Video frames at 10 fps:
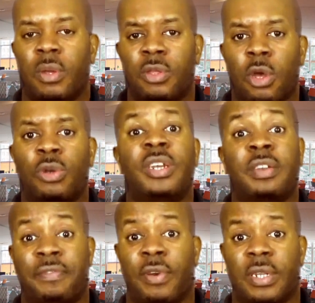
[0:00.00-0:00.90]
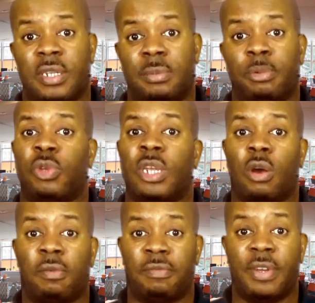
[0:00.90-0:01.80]
know the difference between
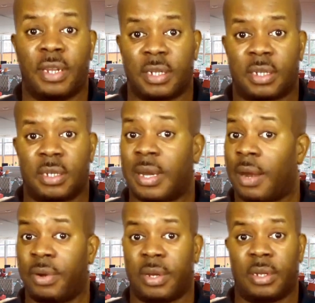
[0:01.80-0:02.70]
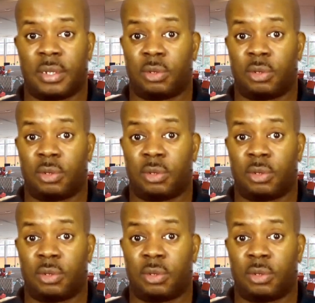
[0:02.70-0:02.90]
confidence and arrogance.